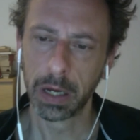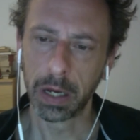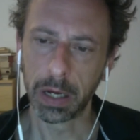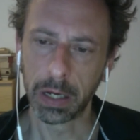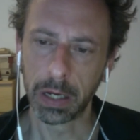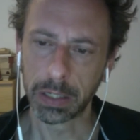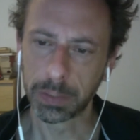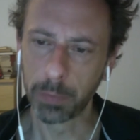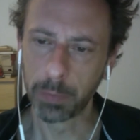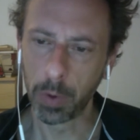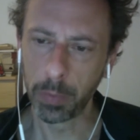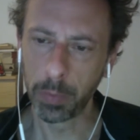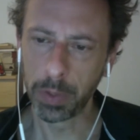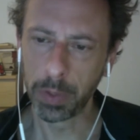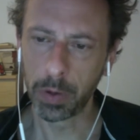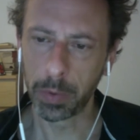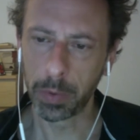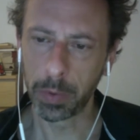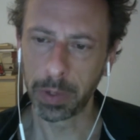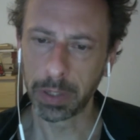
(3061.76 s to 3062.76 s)
uh, small
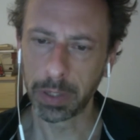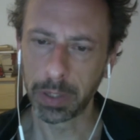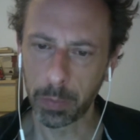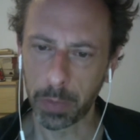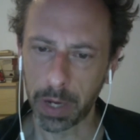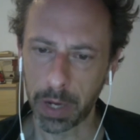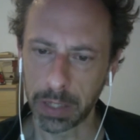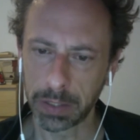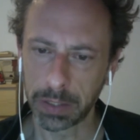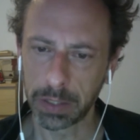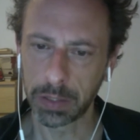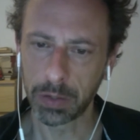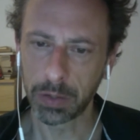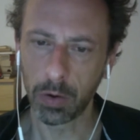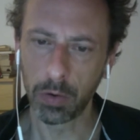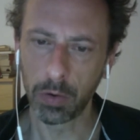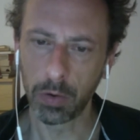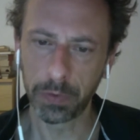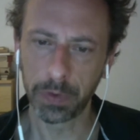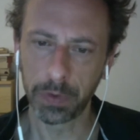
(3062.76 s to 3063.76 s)
medium enterprises
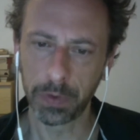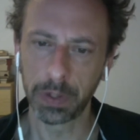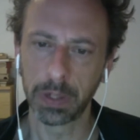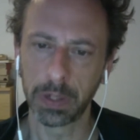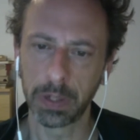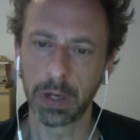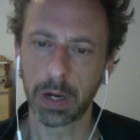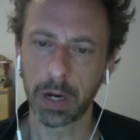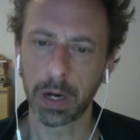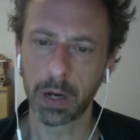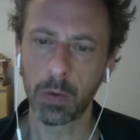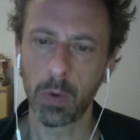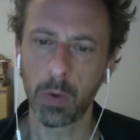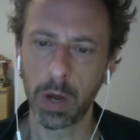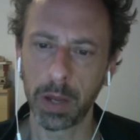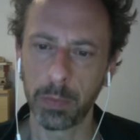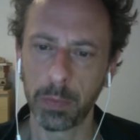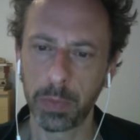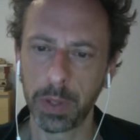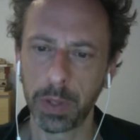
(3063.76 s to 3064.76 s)
often
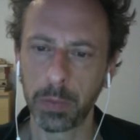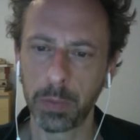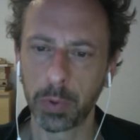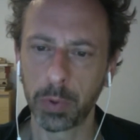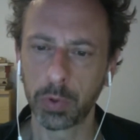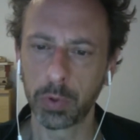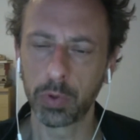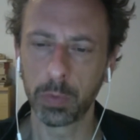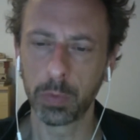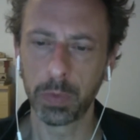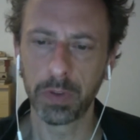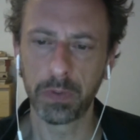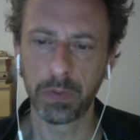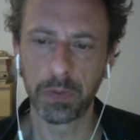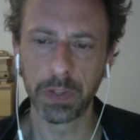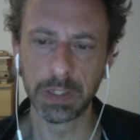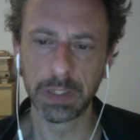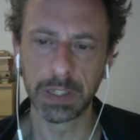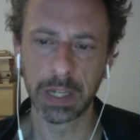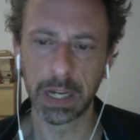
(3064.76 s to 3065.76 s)
require people to be
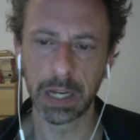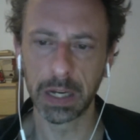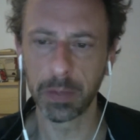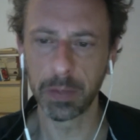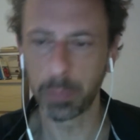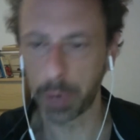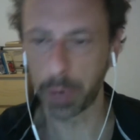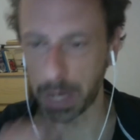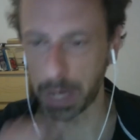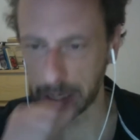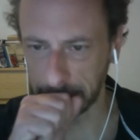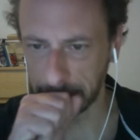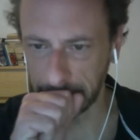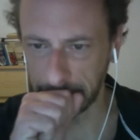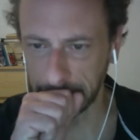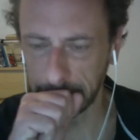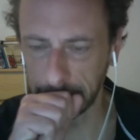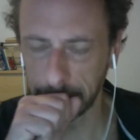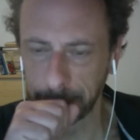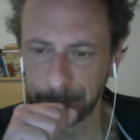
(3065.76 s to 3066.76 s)
physically
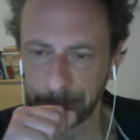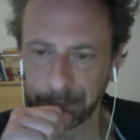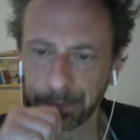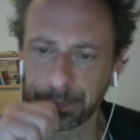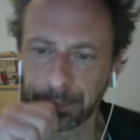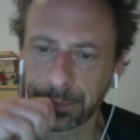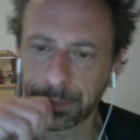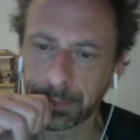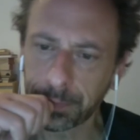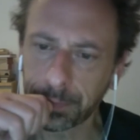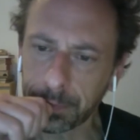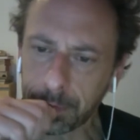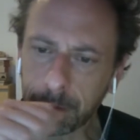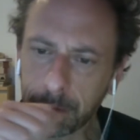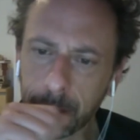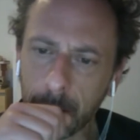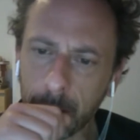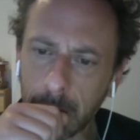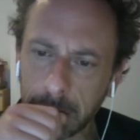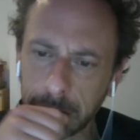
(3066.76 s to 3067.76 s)
present
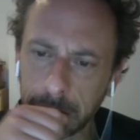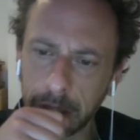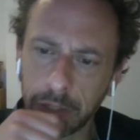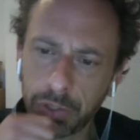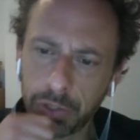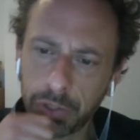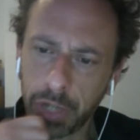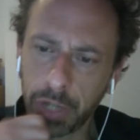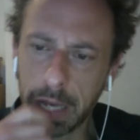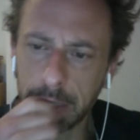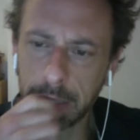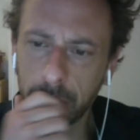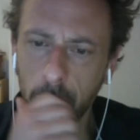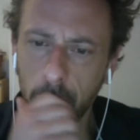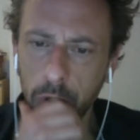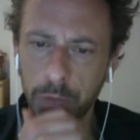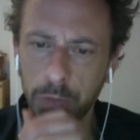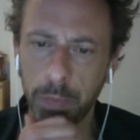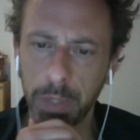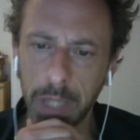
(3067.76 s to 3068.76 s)
such as
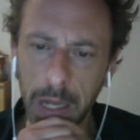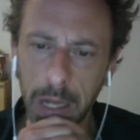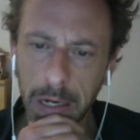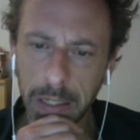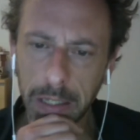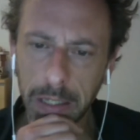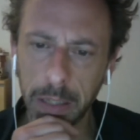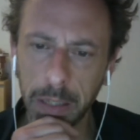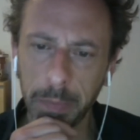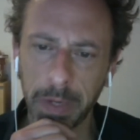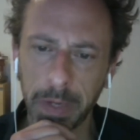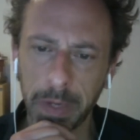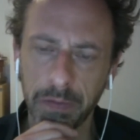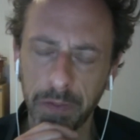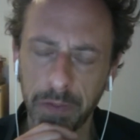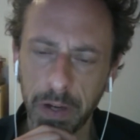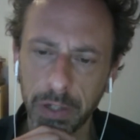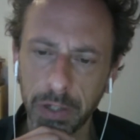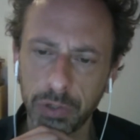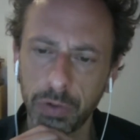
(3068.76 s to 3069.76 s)
hospitality,
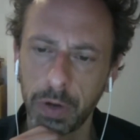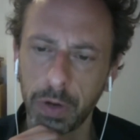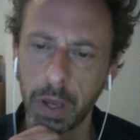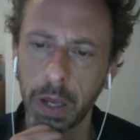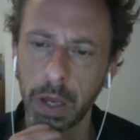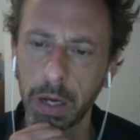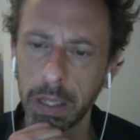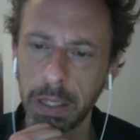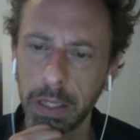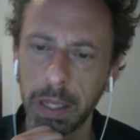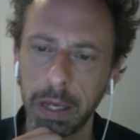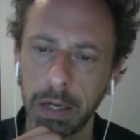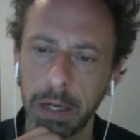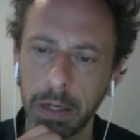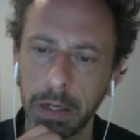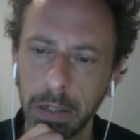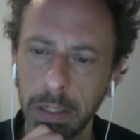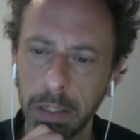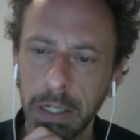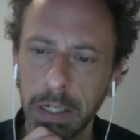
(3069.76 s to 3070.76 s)
manufacturing, retail.